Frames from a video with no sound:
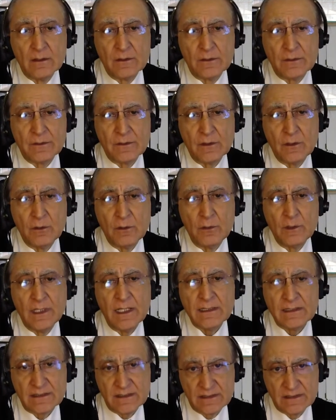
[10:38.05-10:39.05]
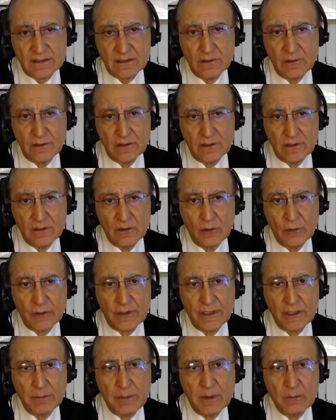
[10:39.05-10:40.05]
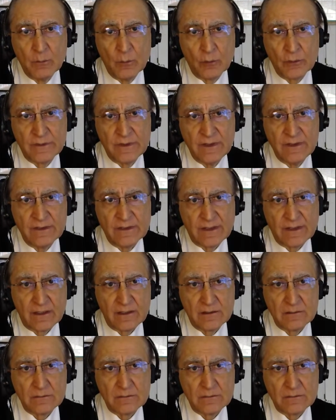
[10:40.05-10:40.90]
So let's look in a bit more detail.